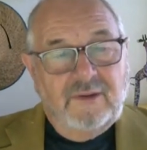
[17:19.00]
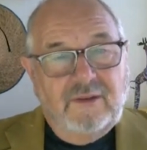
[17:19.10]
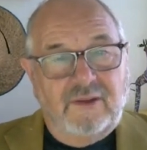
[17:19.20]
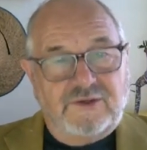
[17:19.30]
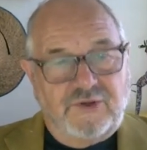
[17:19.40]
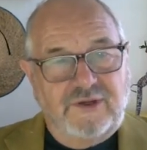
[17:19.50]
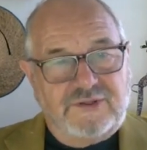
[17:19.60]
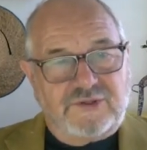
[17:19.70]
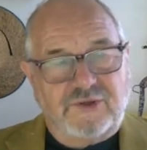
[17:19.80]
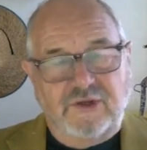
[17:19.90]
They
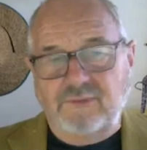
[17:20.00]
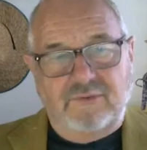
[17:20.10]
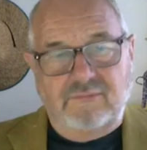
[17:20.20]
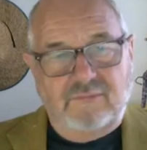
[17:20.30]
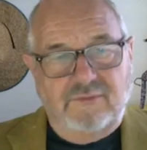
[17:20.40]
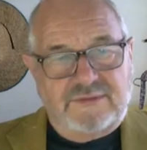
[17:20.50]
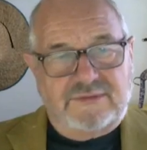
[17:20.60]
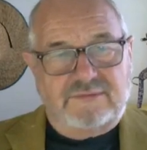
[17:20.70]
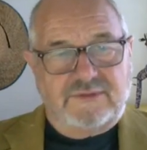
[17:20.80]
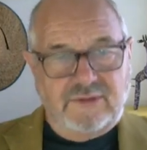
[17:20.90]
tried and tried, but it
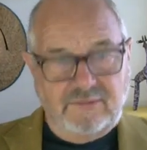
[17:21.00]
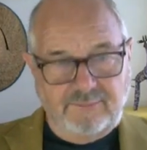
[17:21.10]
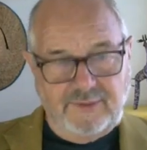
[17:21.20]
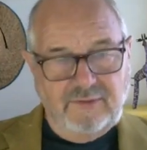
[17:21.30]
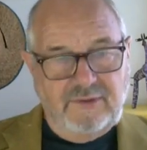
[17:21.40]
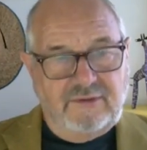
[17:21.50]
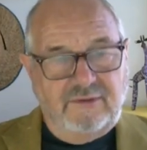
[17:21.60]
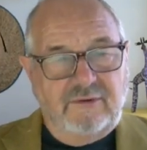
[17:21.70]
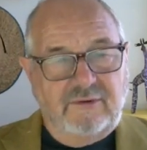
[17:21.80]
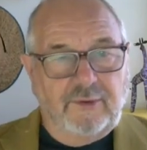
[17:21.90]
was so buried
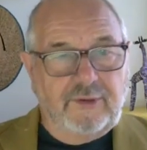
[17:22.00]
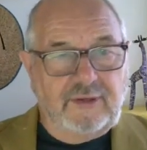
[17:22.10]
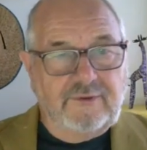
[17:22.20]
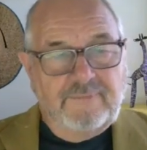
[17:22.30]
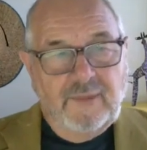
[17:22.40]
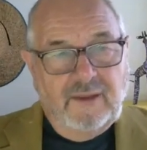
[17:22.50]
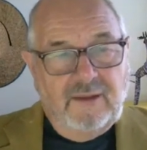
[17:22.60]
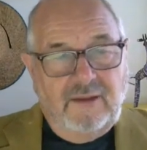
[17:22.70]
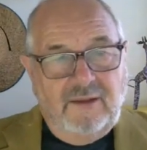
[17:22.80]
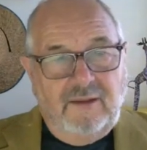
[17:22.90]
in her body.
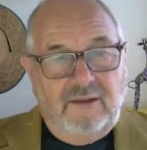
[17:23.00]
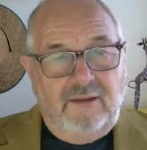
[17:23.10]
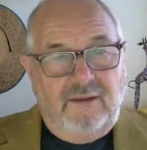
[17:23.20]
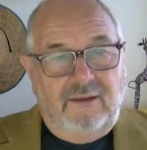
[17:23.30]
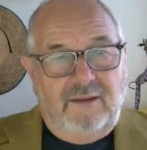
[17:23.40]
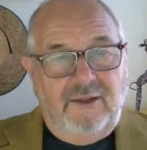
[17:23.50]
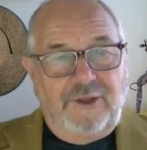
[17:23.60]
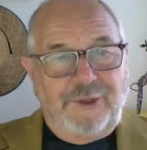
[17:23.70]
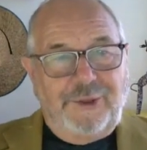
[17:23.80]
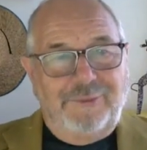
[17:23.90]

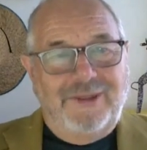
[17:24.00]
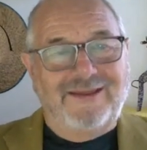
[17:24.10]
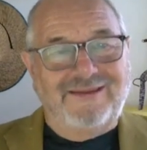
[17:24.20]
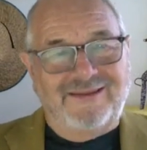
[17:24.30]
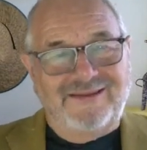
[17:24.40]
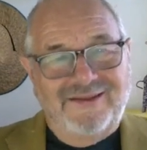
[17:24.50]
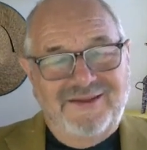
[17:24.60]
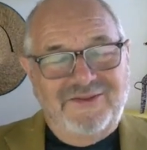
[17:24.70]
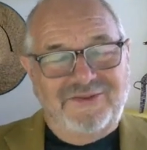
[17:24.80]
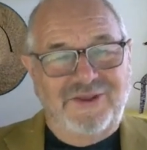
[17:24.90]
So
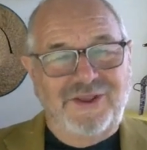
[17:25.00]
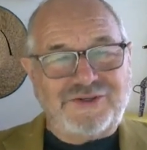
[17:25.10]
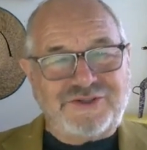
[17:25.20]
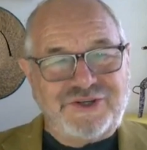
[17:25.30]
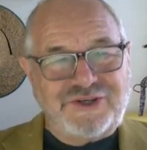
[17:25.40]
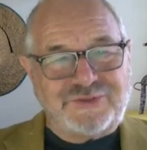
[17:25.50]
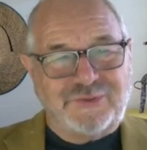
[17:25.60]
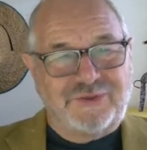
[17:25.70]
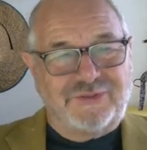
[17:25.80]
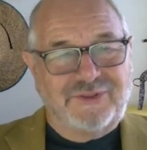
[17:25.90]
here she is
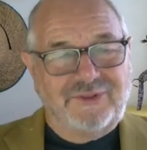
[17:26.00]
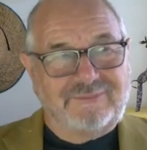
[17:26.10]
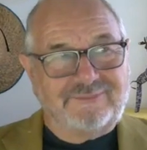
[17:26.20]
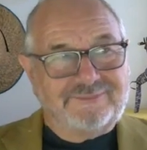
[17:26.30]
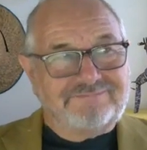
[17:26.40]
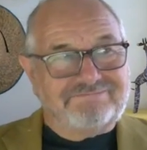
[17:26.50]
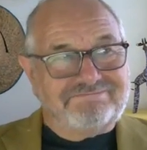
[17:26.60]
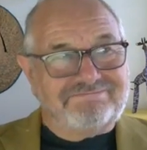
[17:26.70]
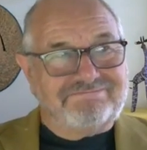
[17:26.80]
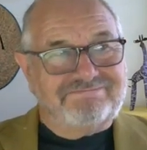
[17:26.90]
with
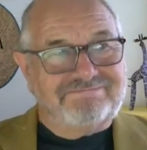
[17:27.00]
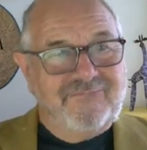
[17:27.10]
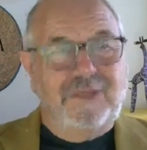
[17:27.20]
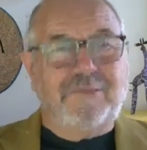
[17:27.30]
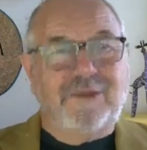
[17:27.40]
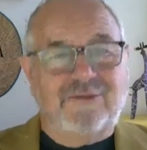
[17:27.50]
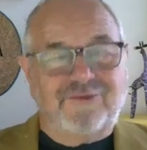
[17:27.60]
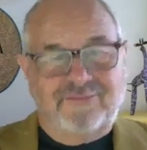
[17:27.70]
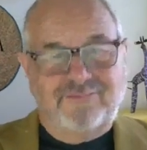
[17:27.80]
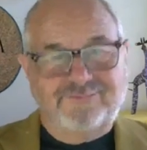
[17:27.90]

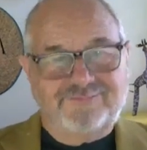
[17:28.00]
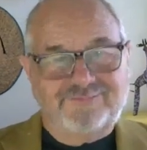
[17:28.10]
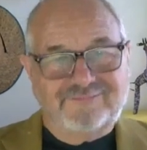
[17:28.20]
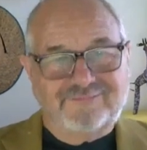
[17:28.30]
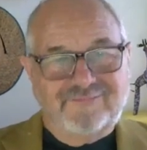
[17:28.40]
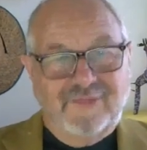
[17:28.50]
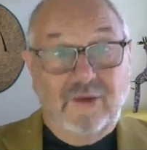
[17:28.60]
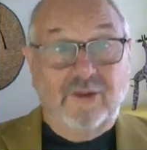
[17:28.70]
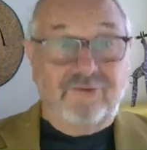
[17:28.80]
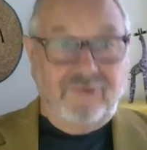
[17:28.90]
MS,
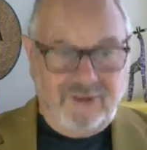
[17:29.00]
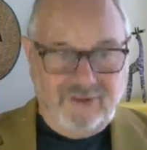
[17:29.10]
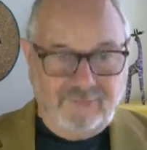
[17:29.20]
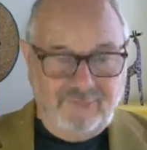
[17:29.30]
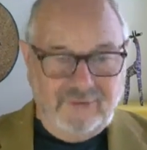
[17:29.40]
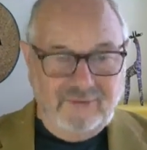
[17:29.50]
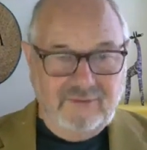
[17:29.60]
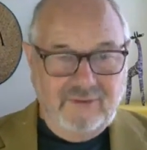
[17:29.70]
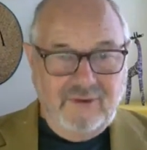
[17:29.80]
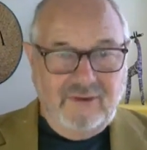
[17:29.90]
lost her
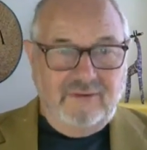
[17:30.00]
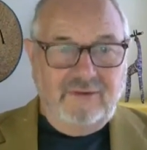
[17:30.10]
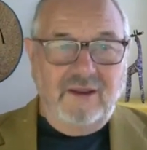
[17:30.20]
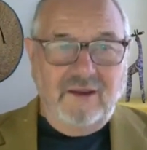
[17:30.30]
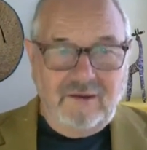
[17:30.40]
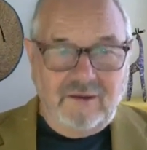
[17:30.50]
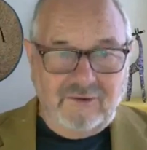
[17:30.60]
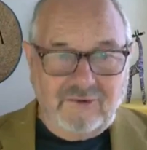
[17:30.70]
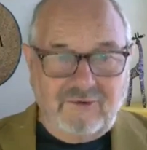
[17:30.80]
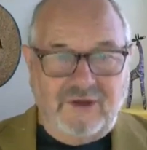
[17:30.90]
husband, now
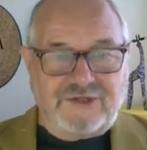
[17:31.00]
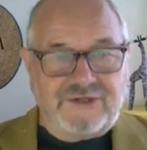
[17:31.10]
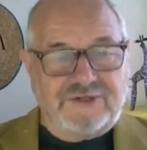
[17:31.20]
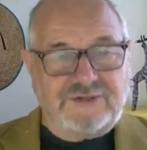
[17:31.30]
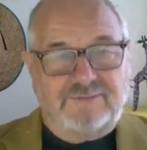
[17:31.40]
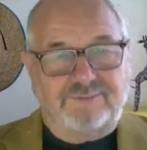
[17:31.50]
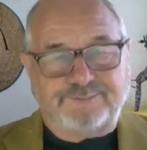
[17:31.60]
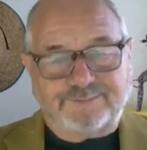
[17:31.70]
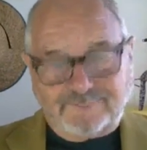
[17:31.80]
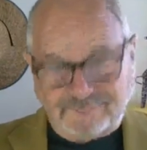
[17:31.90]
on crutches
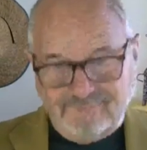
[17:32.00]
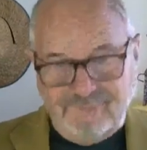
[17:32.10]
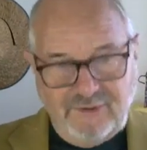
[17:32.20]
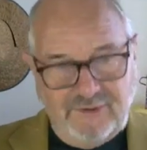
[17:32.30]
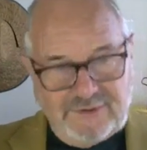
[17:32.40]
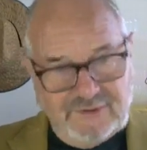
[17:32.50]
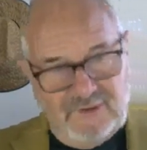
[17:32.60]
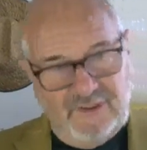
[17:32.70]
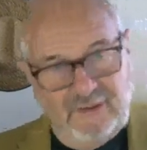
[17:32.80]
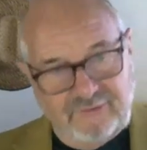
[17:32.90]
because her
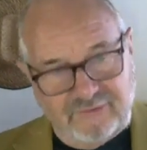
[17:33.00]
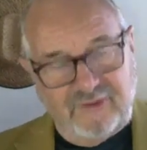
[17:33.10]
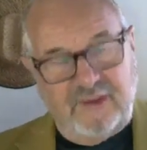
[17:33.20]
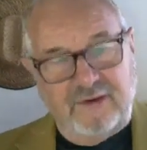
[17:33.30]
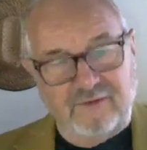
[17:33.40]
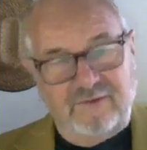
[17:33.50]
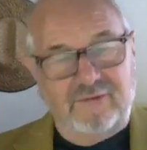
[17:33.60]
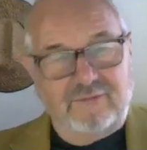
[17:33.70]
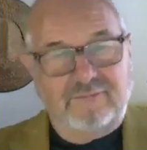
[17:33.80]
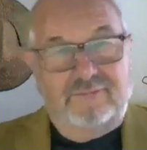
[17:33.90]
legs are starting
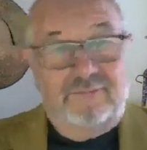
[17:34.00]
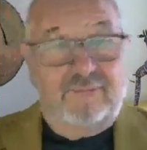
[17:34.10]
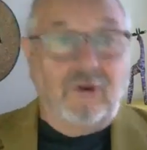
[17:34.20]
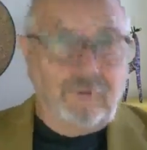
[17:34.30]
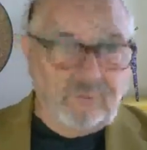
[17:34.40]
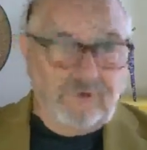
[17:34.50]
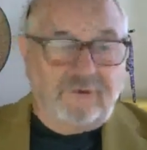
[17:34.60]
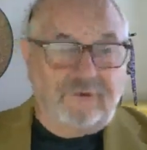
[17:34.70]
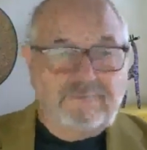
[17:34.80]
to not work.